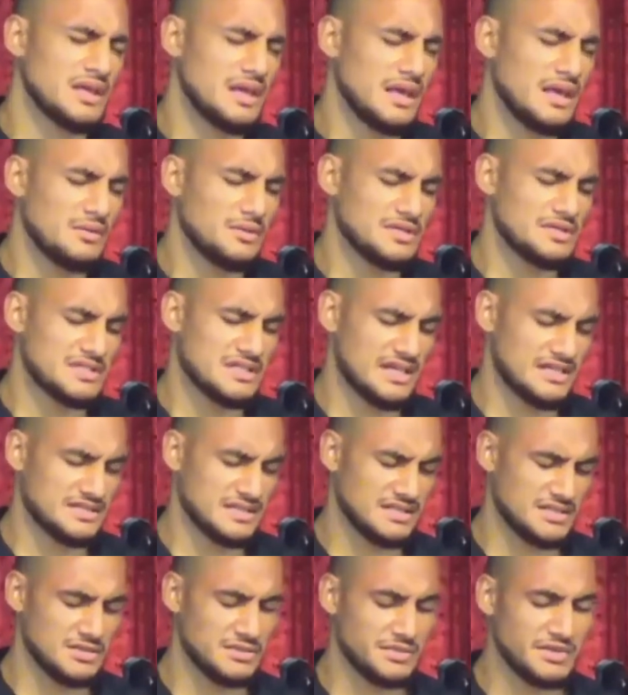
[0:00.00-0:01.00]
We just ask that
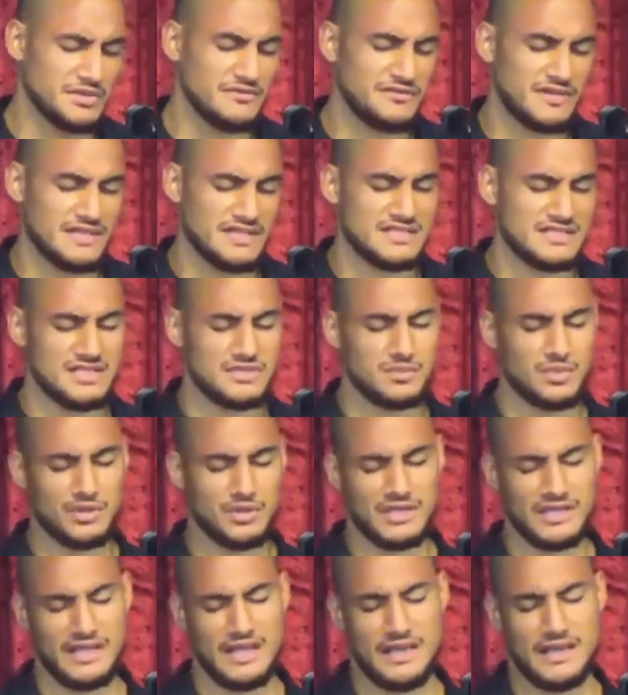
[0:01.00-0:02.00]
you'd be with us this morning,
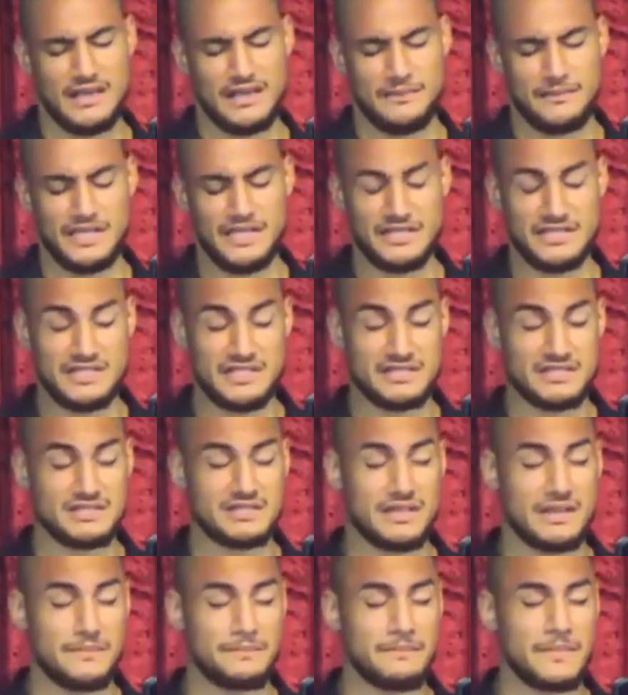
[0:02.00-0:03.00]
in Jesus' name,
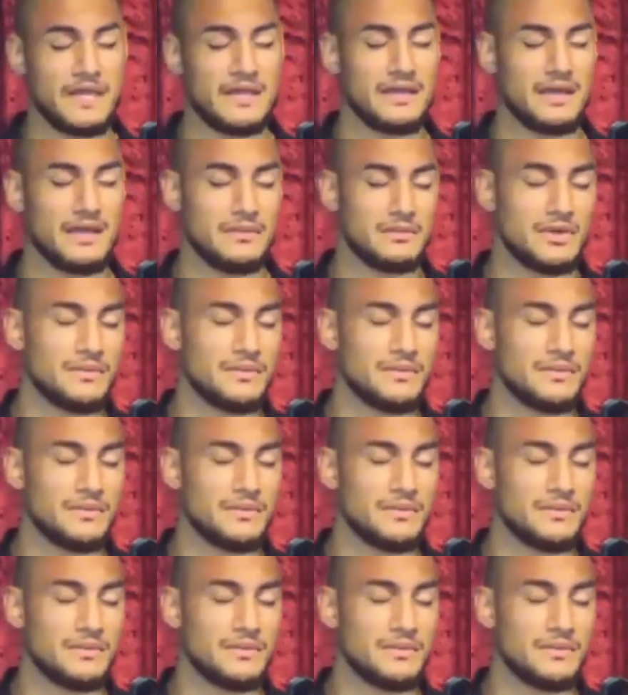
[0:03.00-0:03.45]
amen.